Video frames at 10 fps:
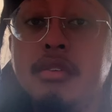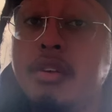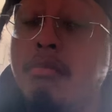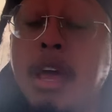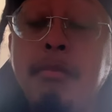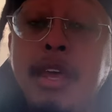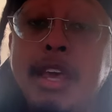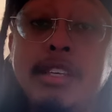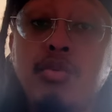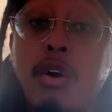So maybe
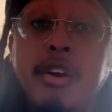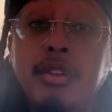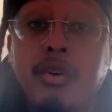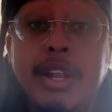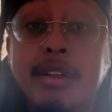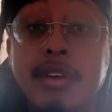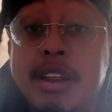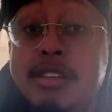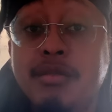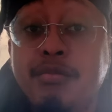he's worked on it and
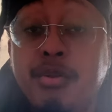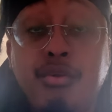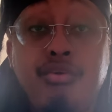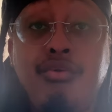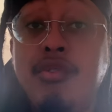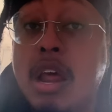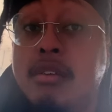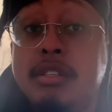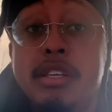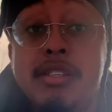has improved
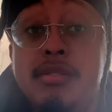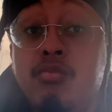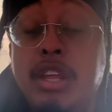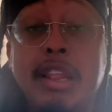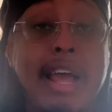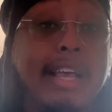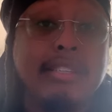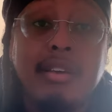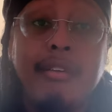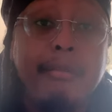since we
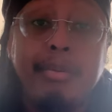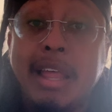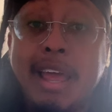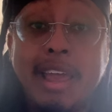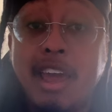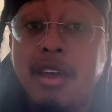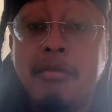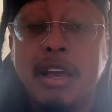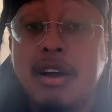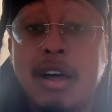last saw him play a
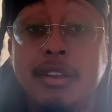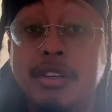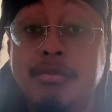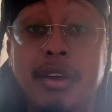game in college.